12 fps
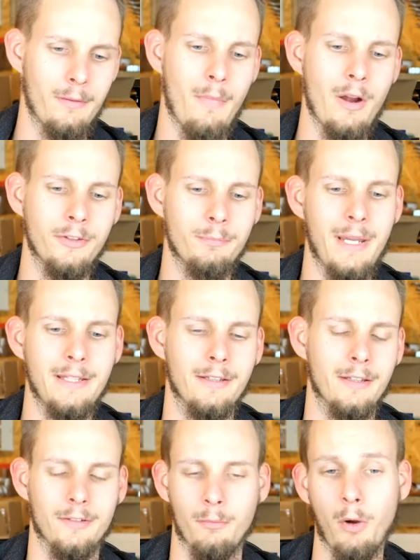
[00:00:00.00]
most
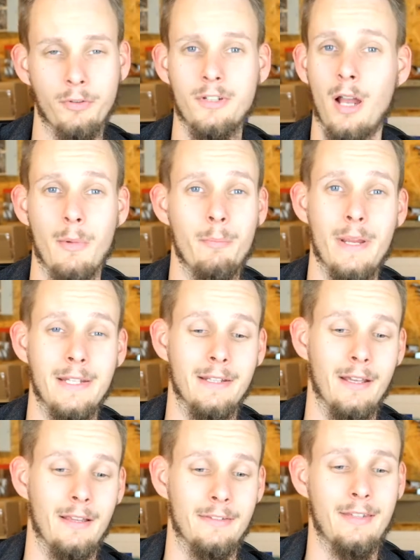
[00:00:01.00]
beaters, most common
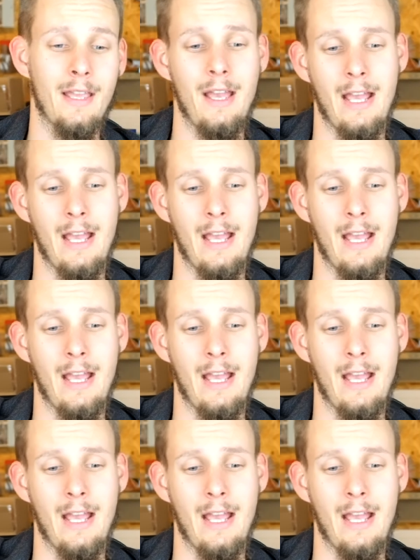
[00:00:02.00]
beaters,